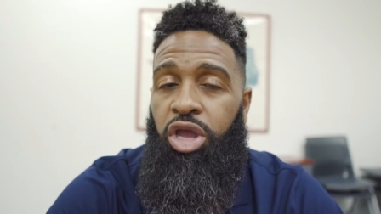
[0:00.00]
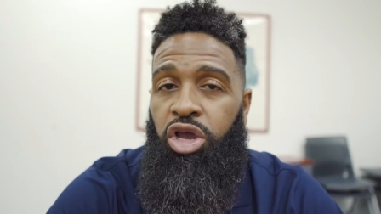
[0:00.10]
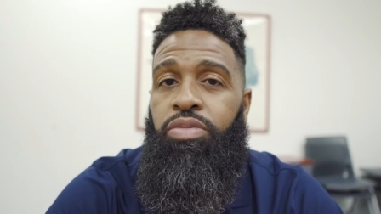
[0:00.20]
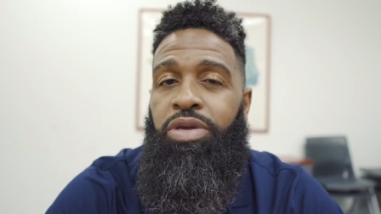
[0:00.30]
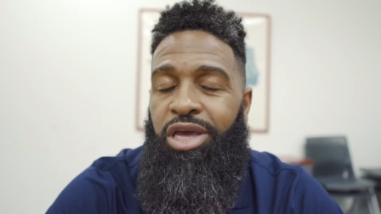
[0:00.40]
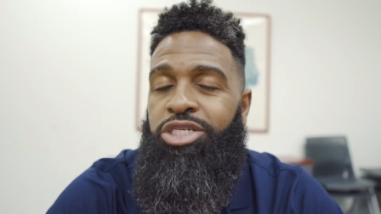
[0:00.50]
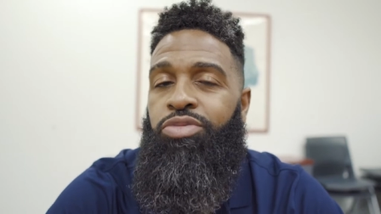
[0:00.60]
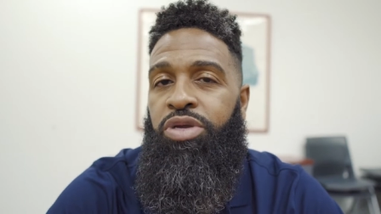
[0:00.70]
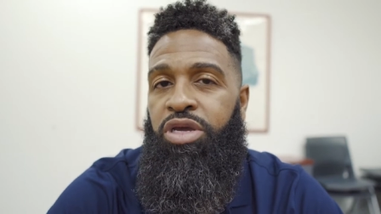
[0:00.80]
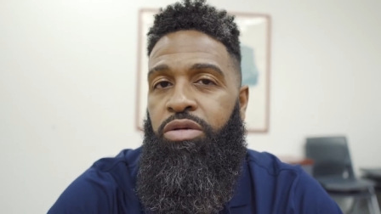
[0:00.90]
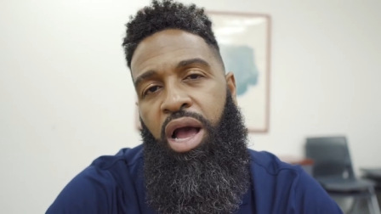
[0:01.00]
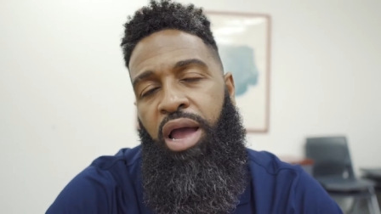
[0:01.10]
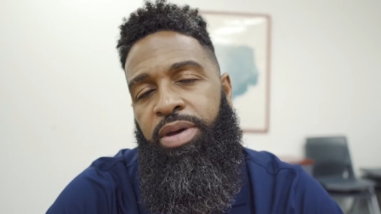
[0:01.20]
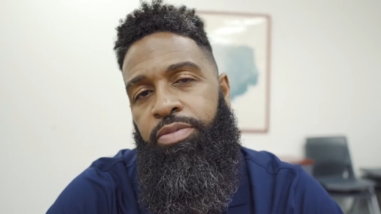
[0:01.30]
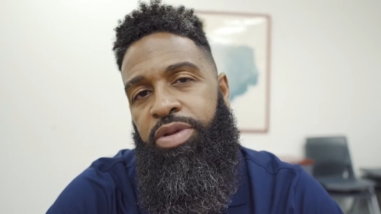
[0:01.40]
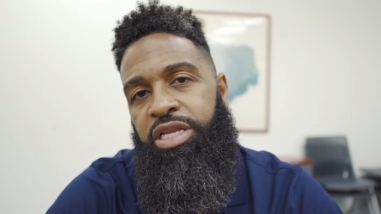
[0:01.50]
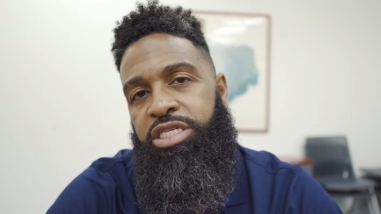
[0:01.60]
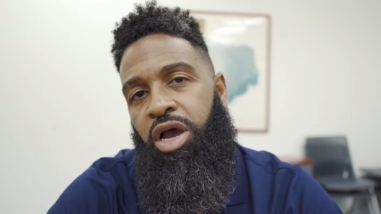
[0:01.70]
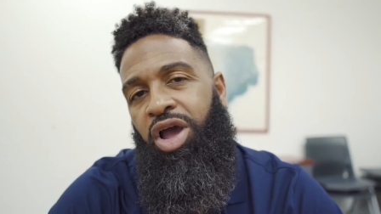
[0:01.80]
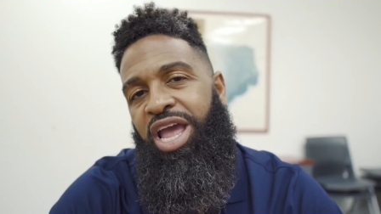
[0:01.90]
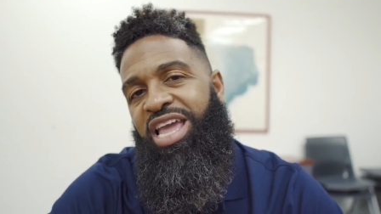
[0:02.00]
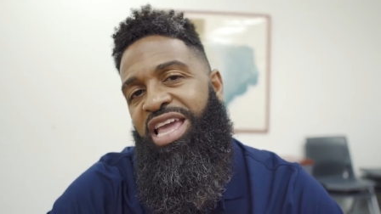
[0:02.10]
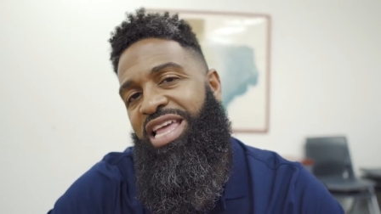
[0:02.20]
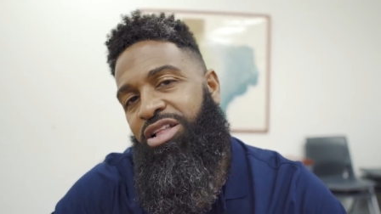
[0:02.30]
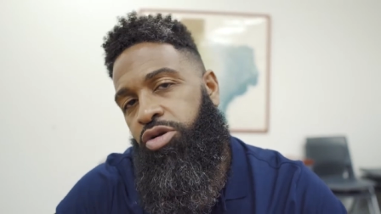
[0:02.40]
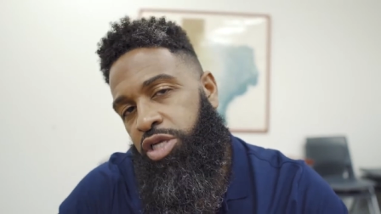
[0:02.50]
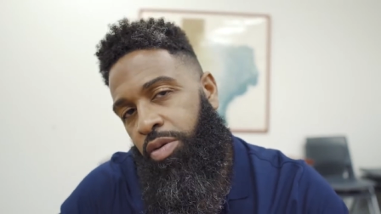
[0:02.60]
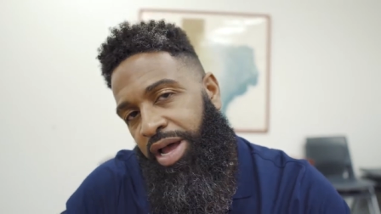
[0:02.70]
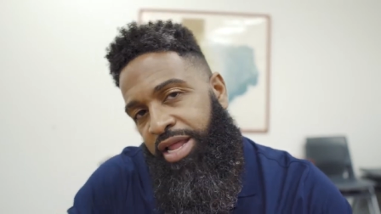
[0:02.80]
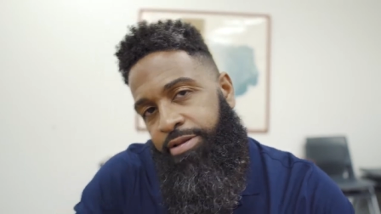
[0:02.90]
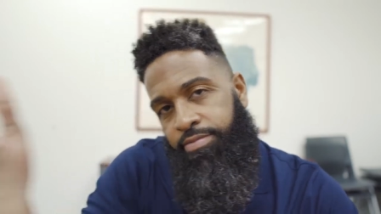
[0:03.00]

help catch me up. Alright, man, I'm get it y'all aid. You know what I'm talking